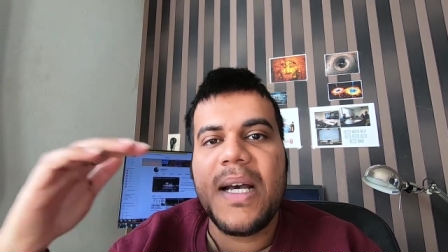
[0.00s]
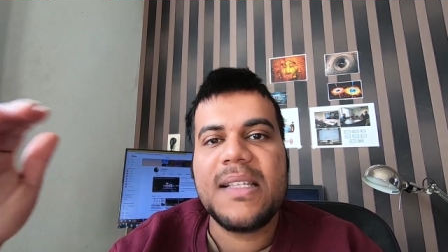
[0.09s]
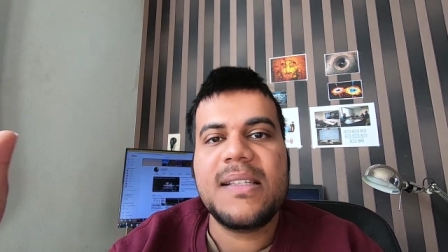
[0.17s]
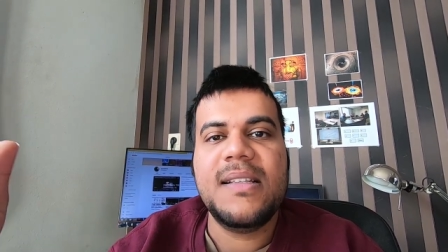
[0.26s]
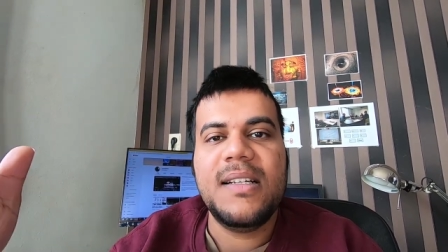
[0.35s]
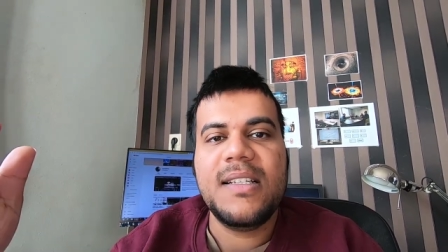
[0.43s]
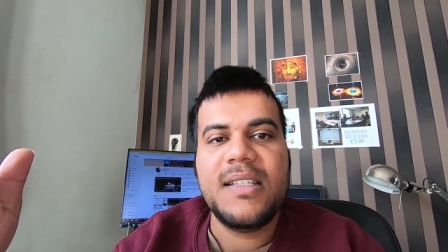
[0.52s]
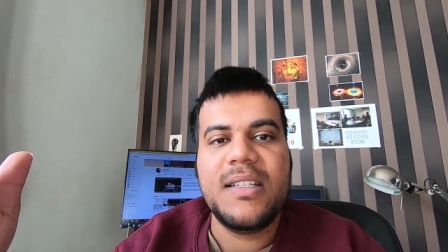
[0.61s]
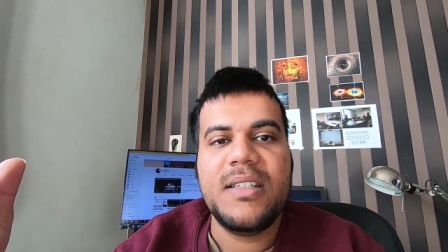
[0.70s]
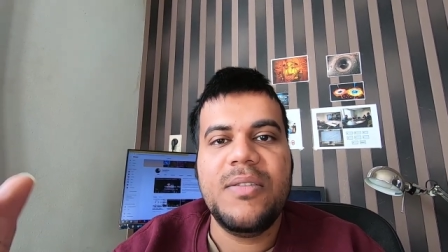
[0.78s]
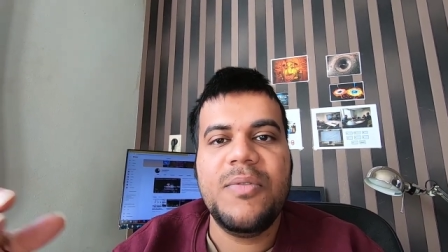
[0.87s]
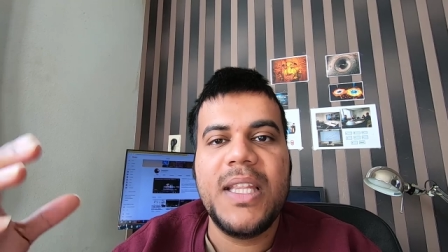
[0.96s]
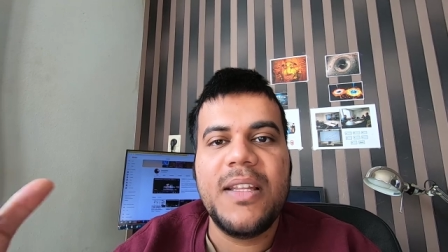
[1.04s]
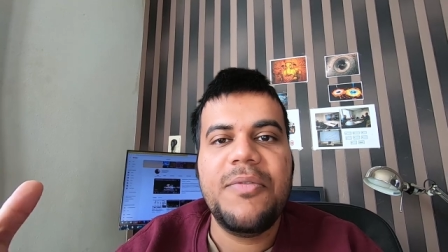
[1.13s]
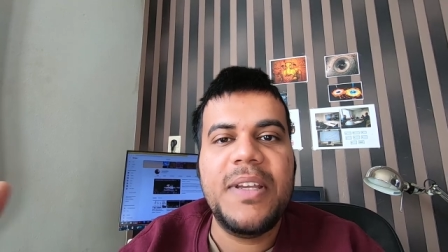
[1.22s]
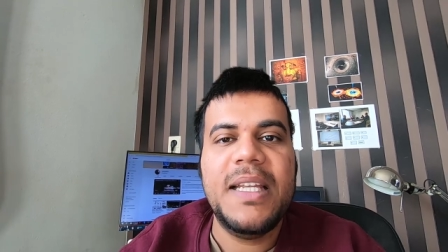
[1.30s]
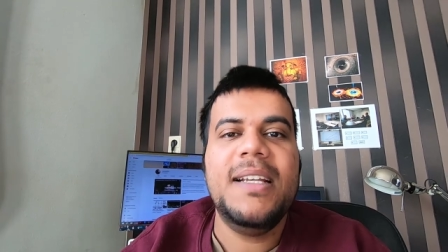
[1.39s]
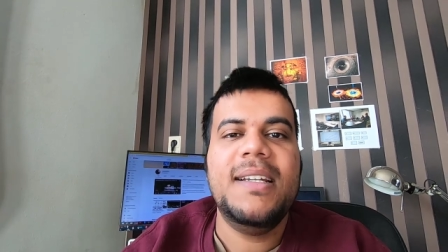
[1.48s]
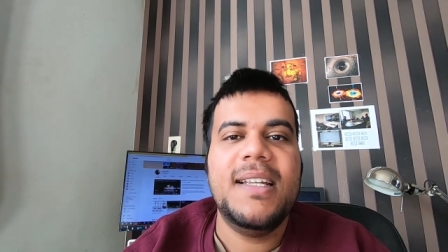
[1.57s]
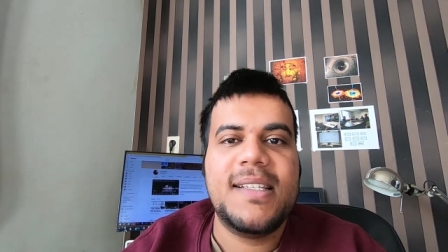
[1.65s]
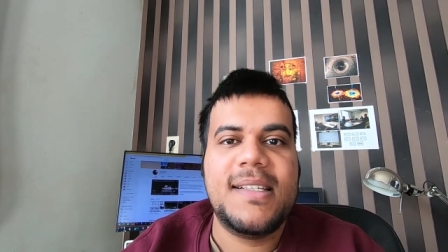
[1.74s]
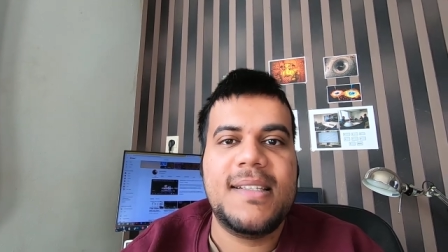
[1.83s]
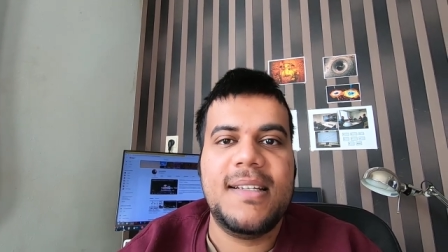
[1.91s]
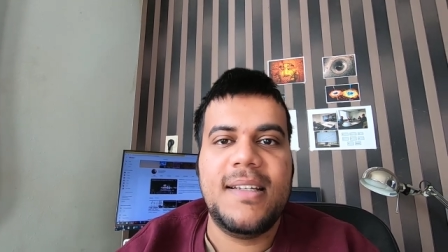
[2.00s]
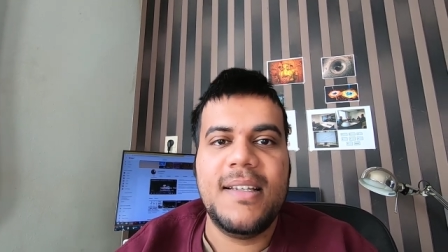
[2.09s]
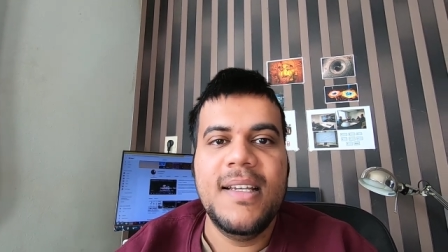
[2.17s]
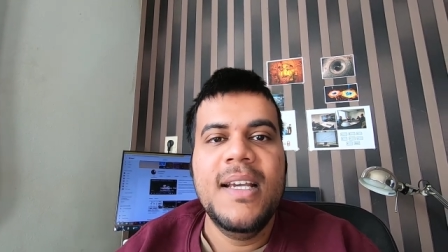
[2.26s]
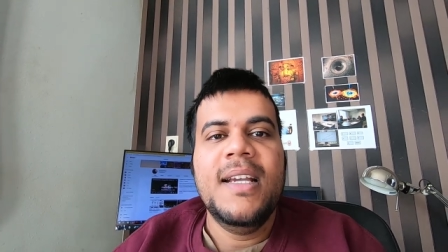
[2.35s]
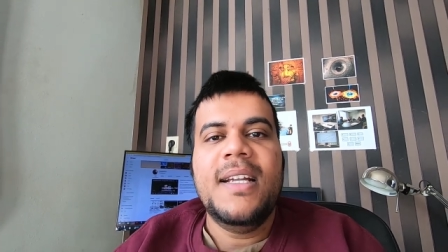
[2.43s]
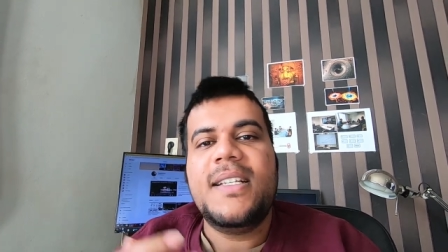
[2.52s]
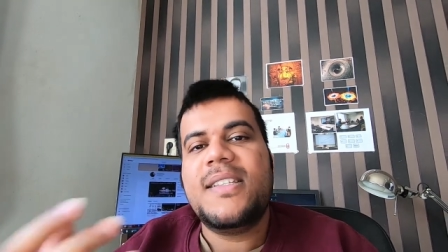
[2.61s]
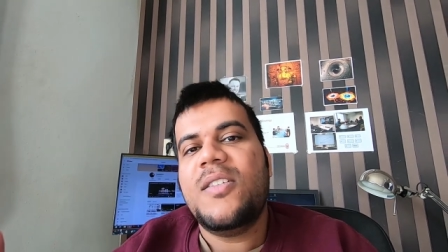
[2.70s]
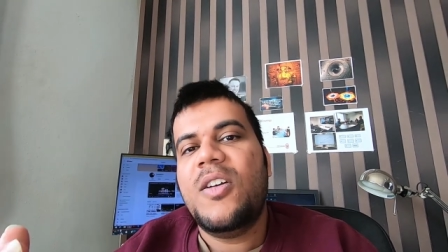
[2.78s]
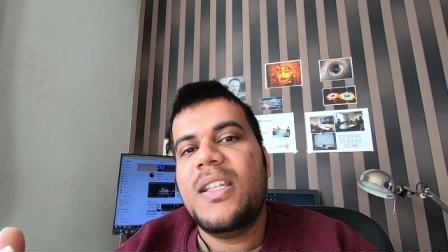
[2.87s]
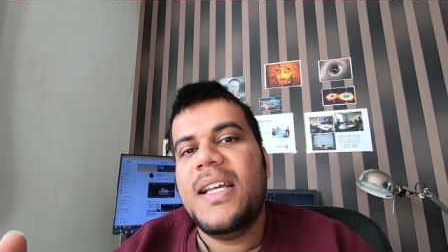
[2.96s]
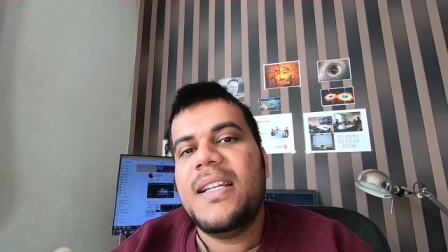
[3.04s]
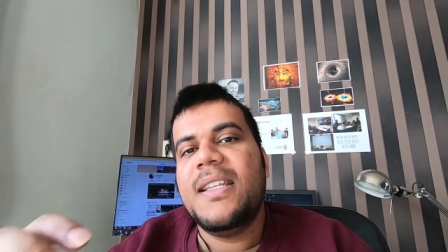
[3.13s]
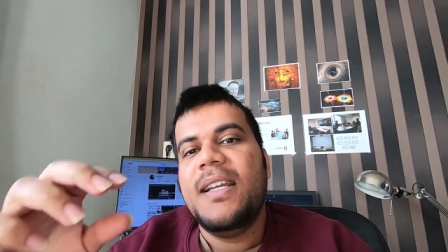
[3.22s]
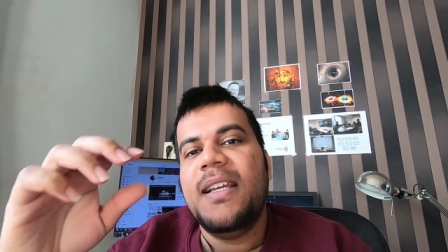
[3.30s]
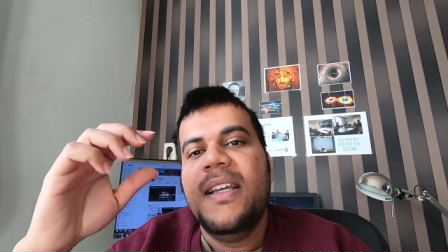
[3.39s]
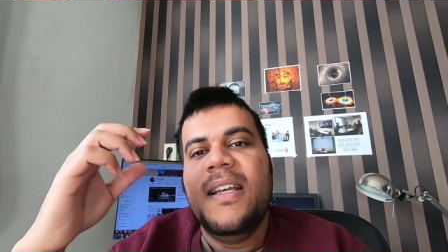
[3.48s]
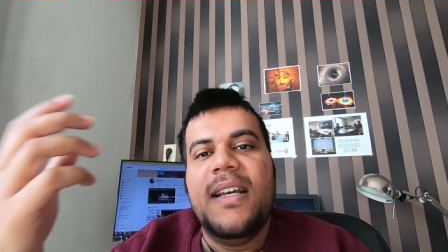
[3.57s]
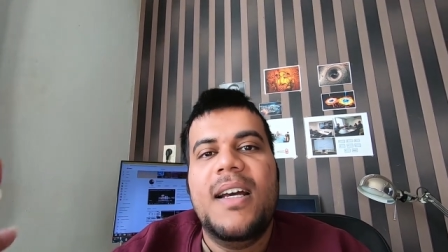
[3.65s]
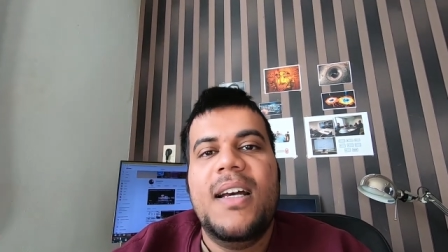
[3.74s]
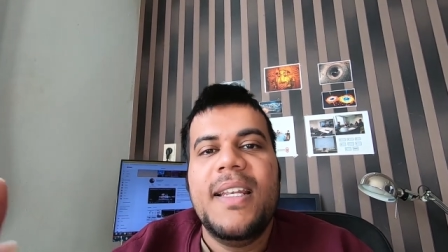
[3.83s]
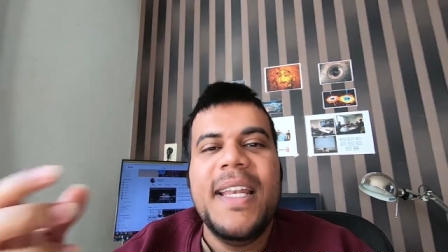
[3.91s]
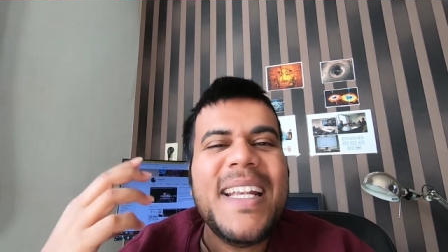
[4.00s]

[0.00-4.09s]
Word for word: pass the decision when they feel it necessary it's not that they uh,